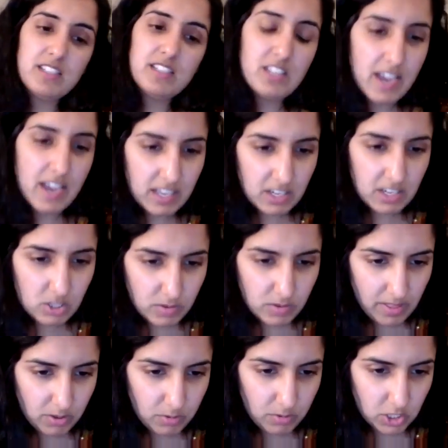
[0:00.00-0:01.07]
And tying it into
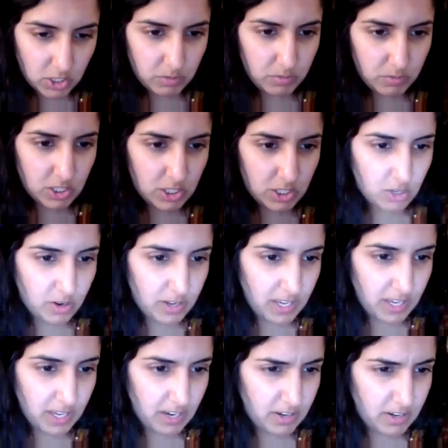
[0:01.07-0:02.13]
another question we just got
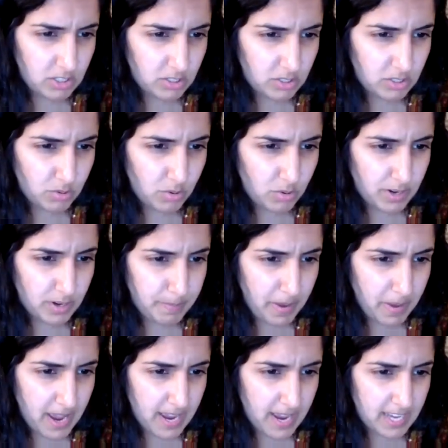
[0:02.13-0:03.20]
here, I just saw it
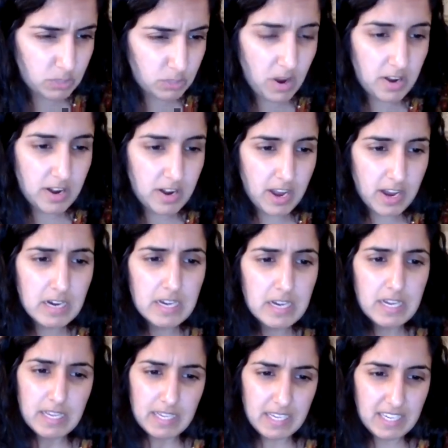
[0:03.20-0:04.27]
by Swarna,
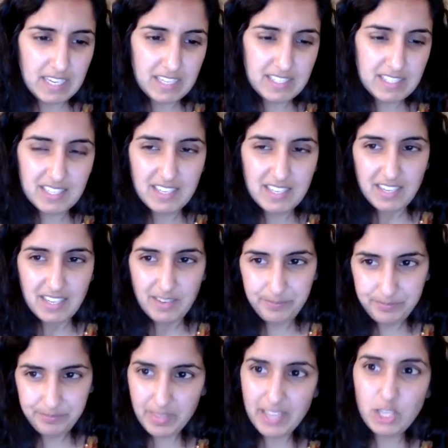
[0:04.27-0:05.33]
is,
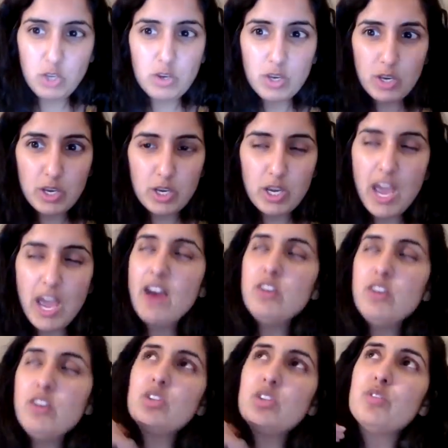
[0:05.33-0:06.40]
like,
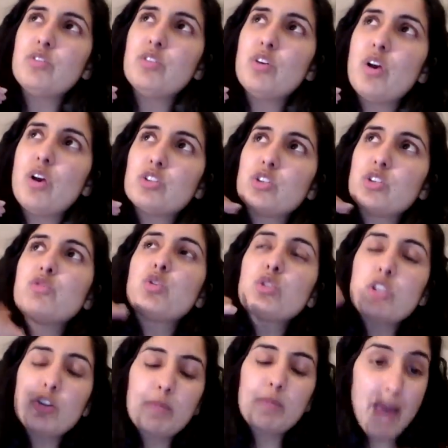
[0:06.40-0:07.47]
so you've
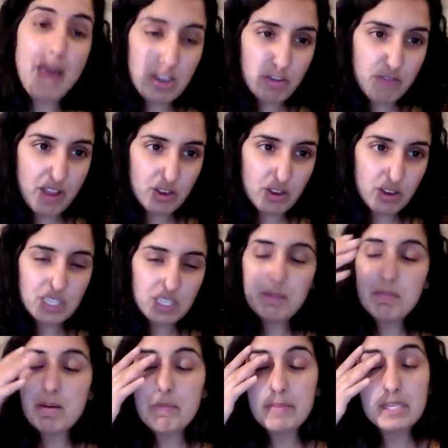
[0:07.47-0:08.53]
talked a little bit about how you found your
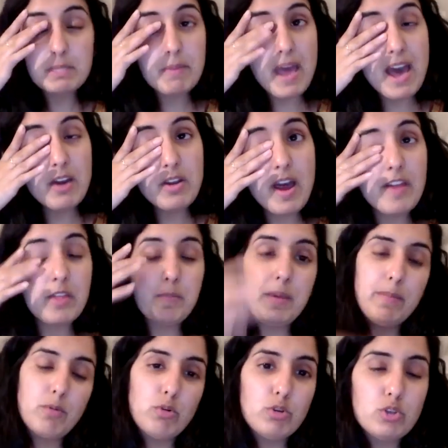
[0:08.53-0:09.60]
team members, but how do other
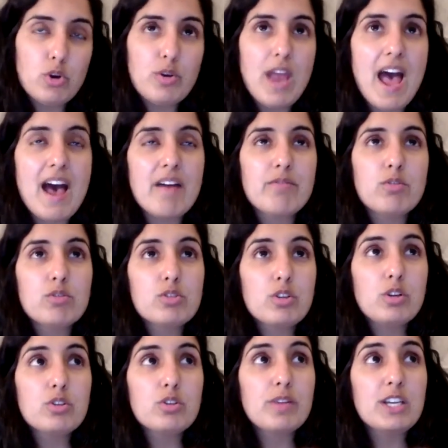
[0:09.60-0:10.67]
people who don't have those
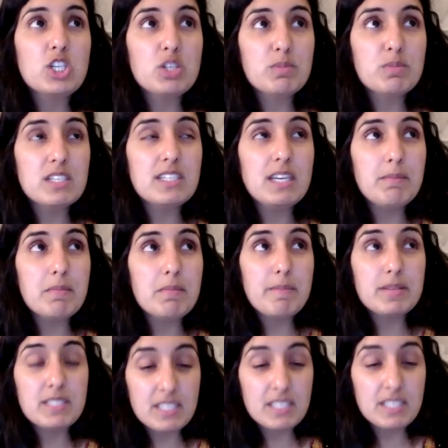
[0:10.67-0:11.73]
close relationships to team
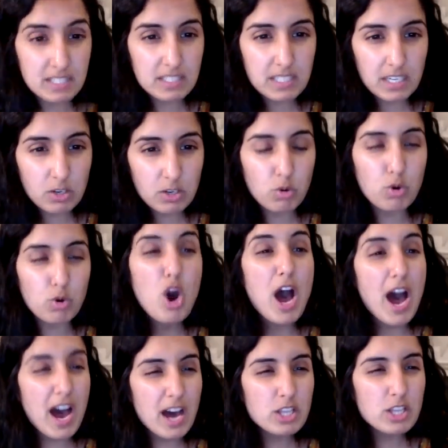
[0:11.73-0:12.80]
members existing or
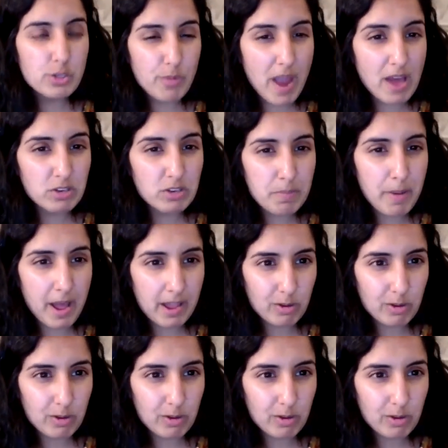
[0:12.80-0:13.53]
aren't surrounded by